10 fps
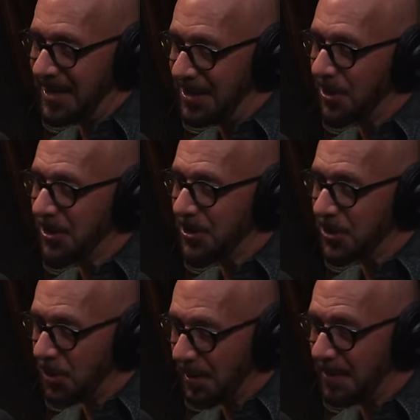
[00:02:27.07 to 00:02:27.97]
he taught
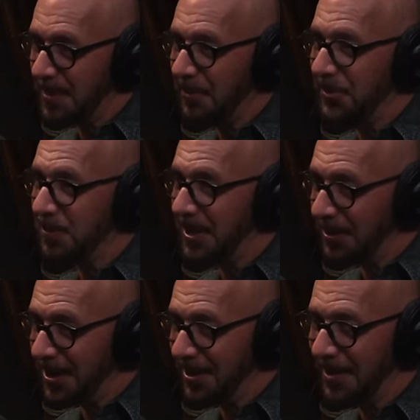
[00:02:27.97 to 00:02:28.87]
so many people so many
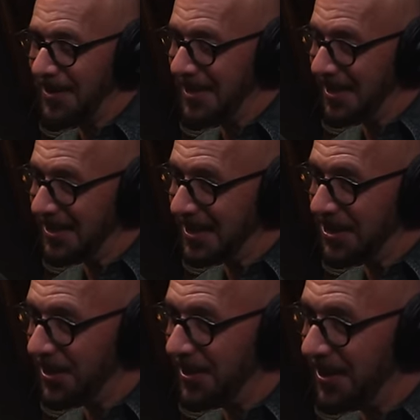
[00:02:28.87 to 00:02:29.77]
great things oh and had
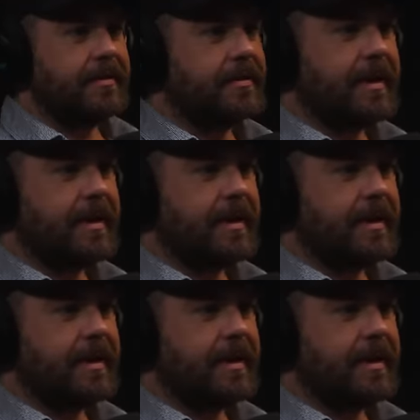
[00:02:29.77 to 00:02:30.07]
such God. a good heart.